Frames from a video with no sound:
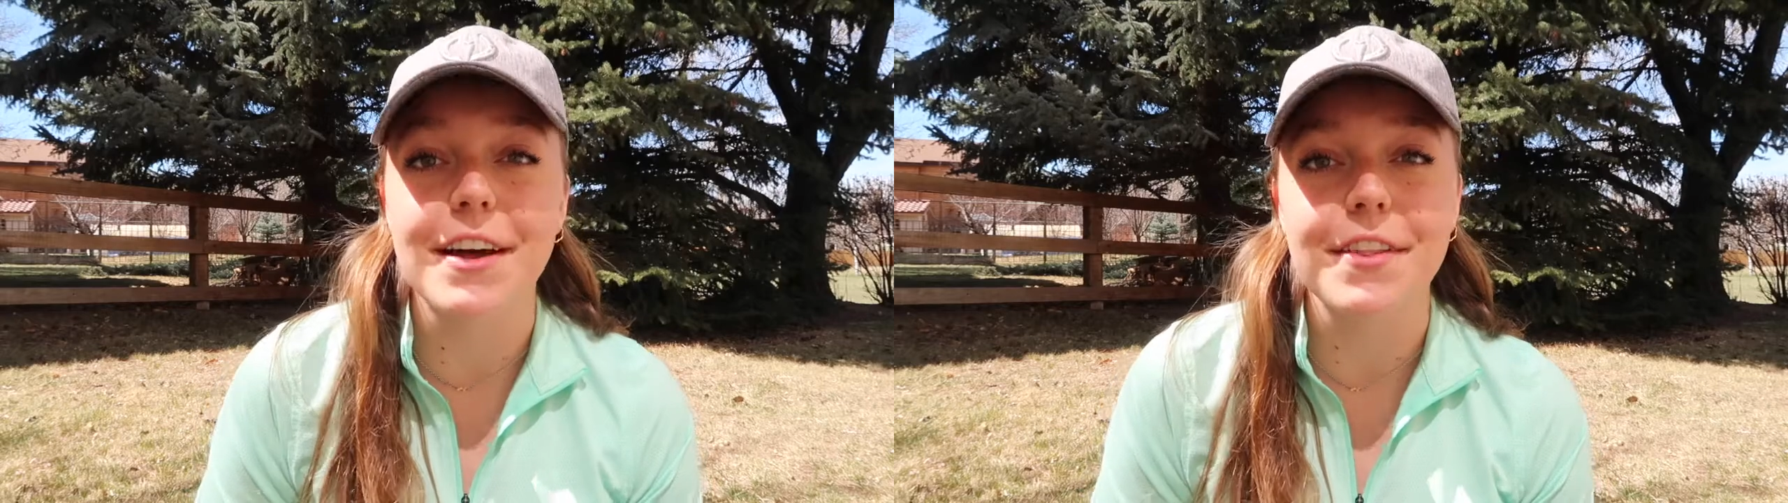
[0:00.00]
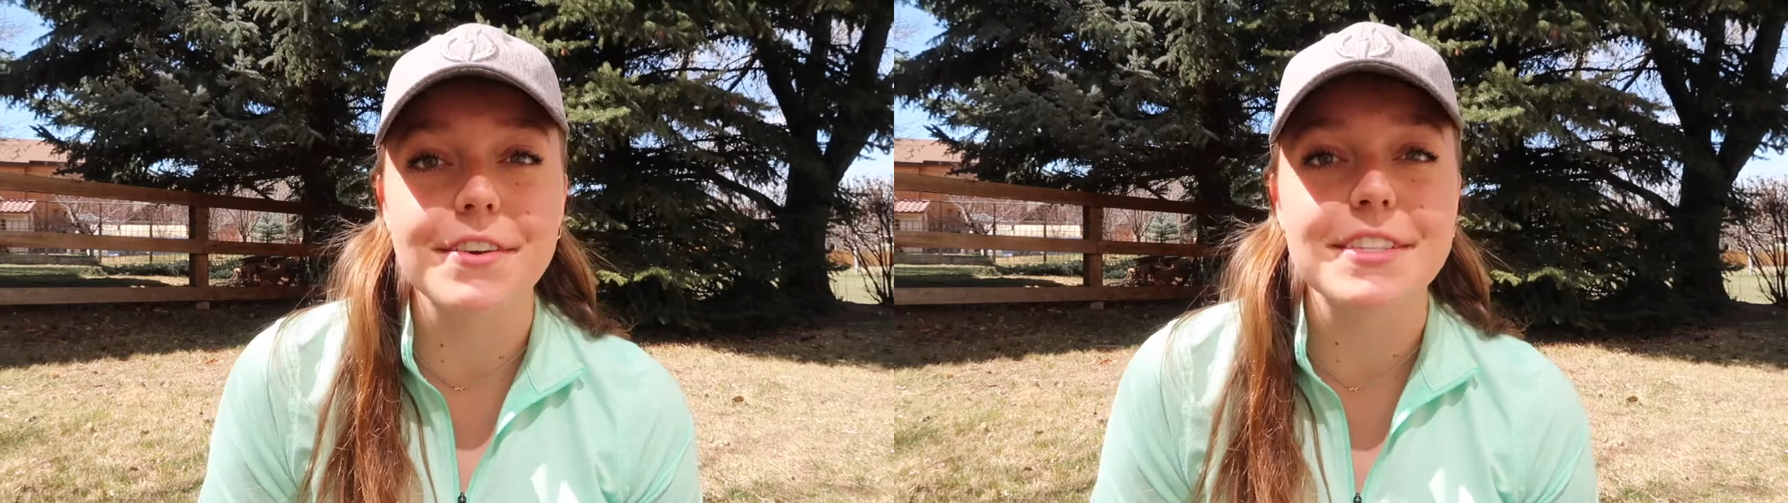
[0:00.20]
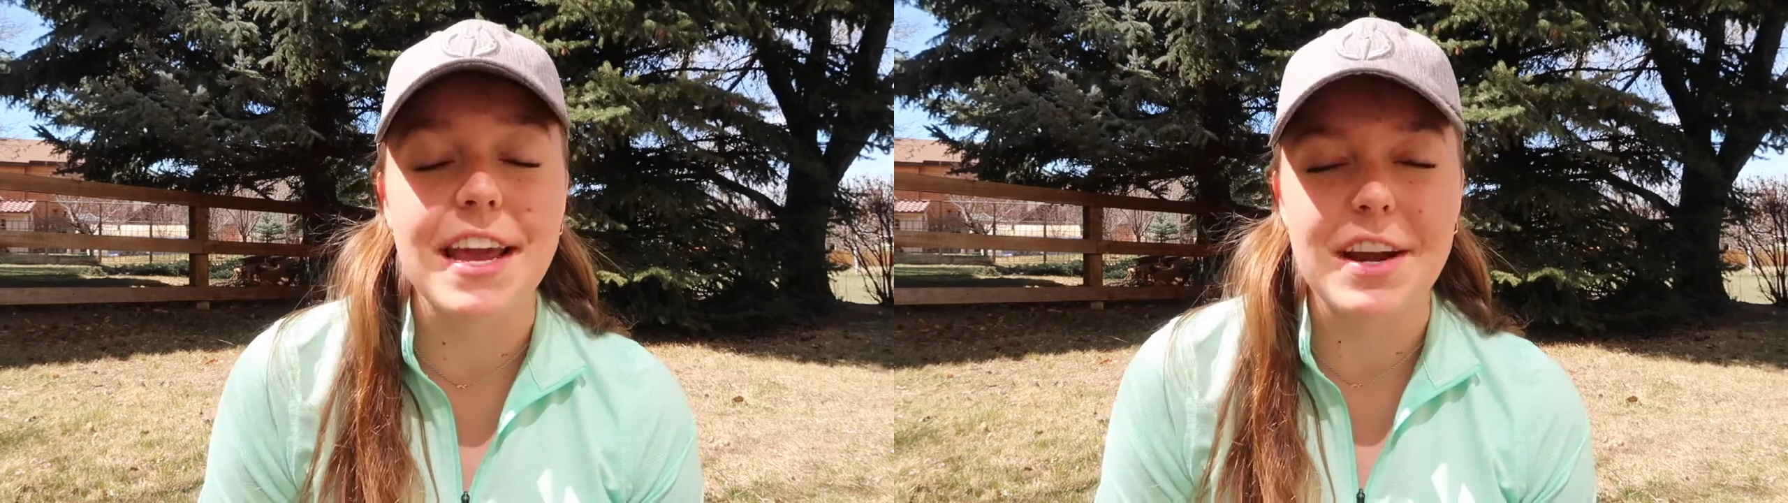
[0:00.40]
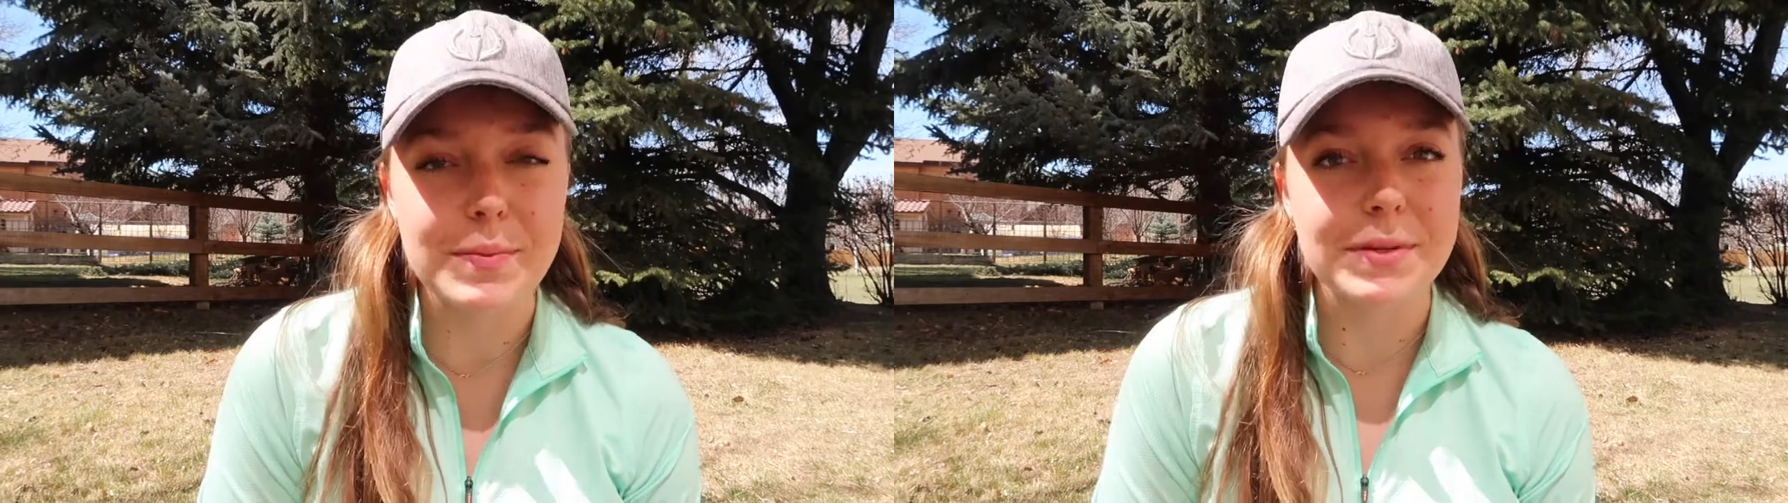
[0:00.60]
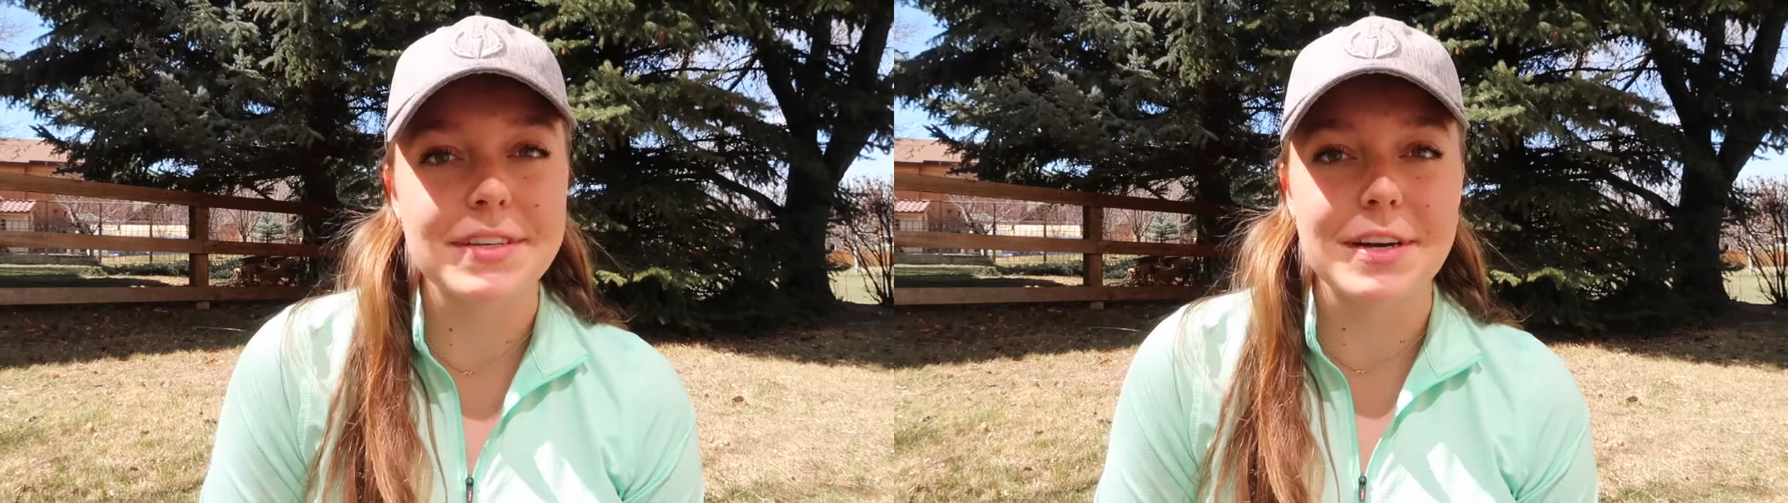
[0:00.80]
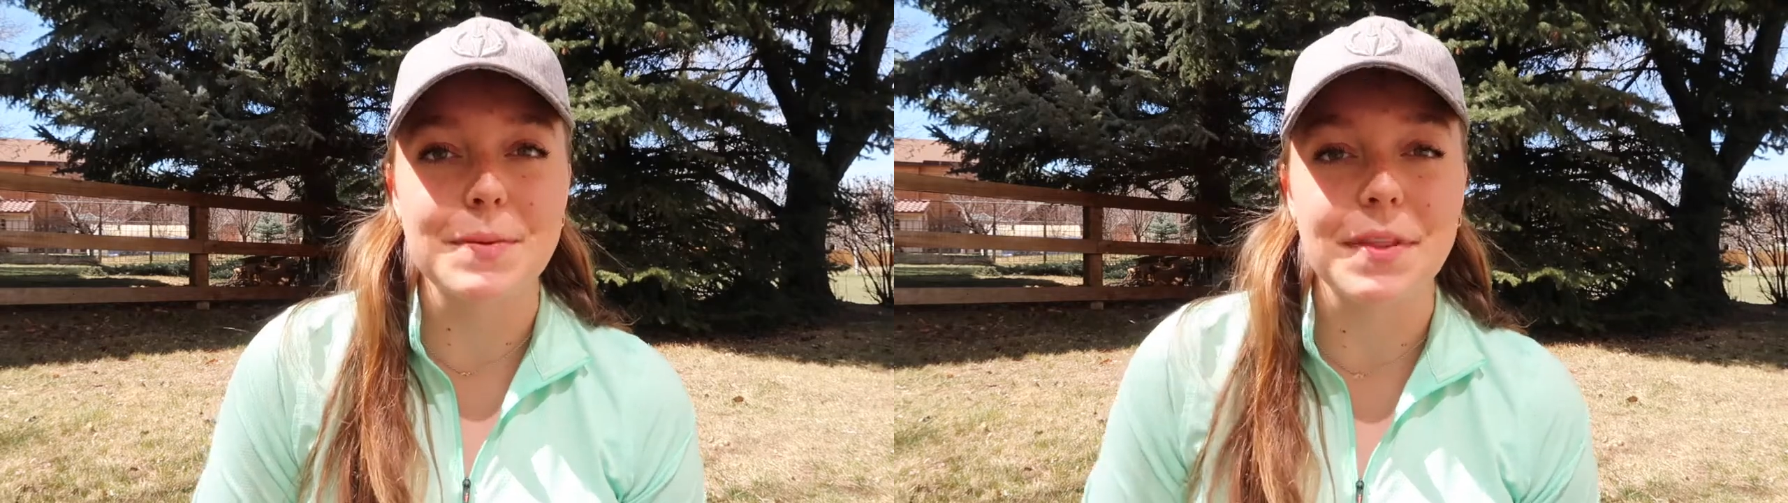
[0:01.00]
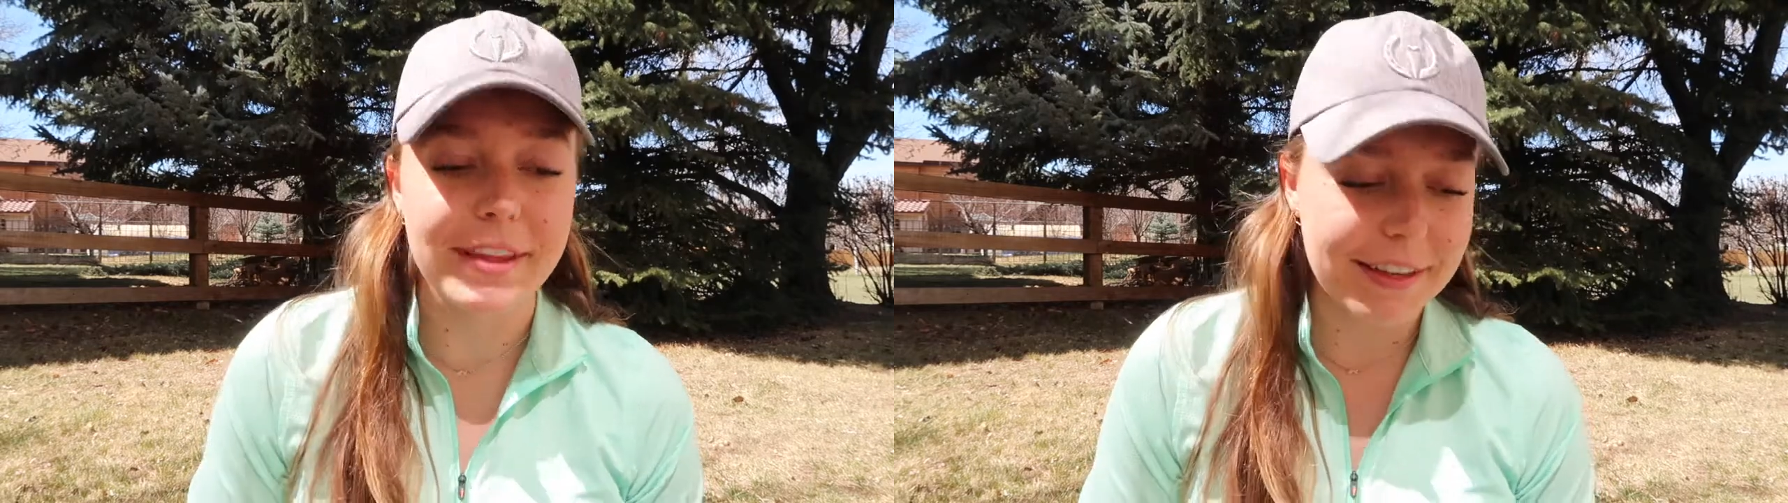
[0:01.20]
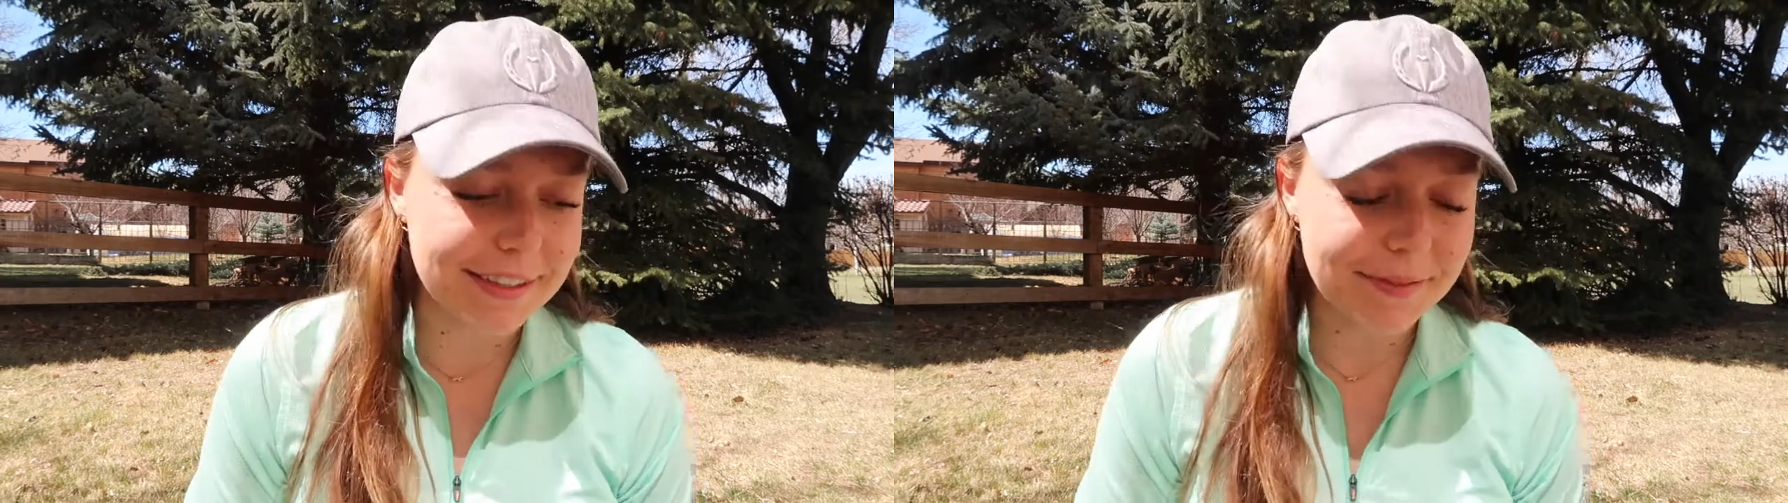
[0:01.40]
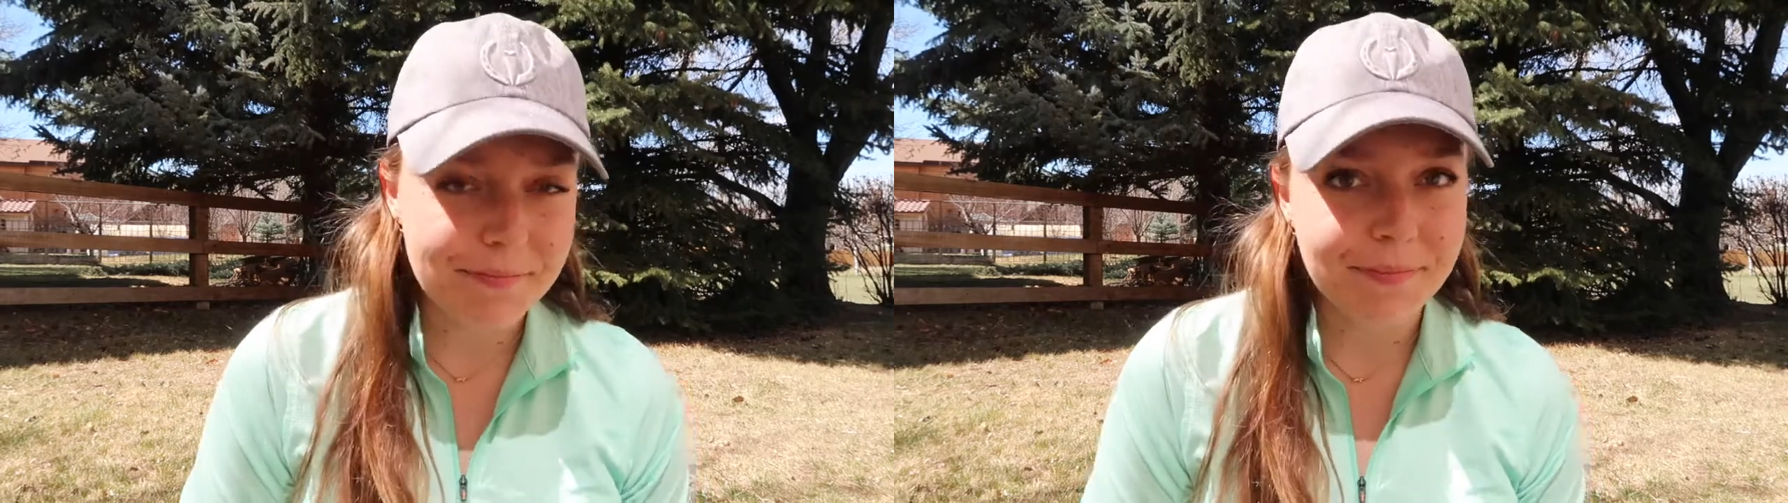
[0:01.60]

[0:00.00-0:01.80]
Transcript: other terrible, terrible things.